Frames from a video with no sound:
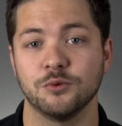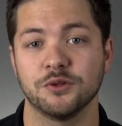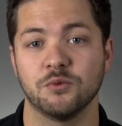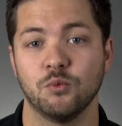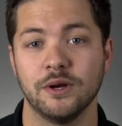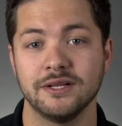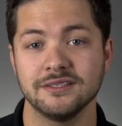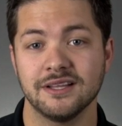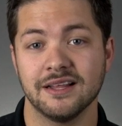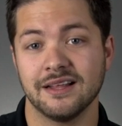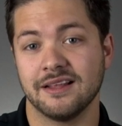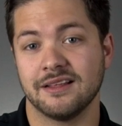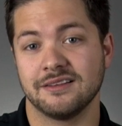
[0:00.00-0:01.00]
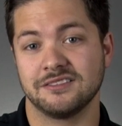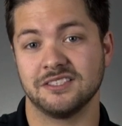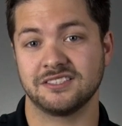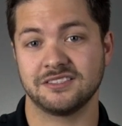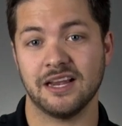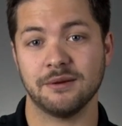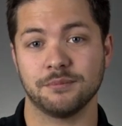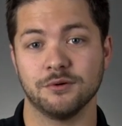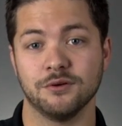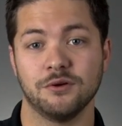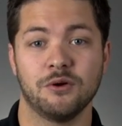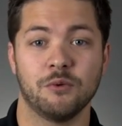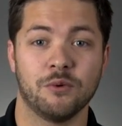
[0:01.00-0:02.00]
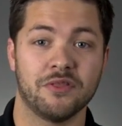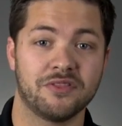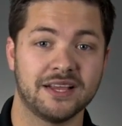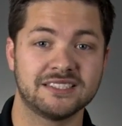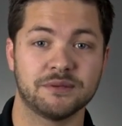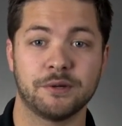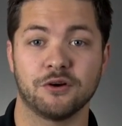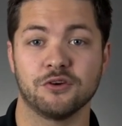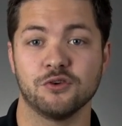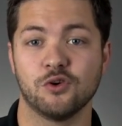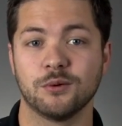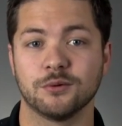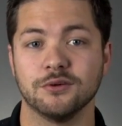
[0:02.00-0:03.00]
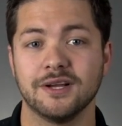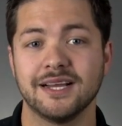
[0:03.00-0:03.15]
with when to sample when things appear normal,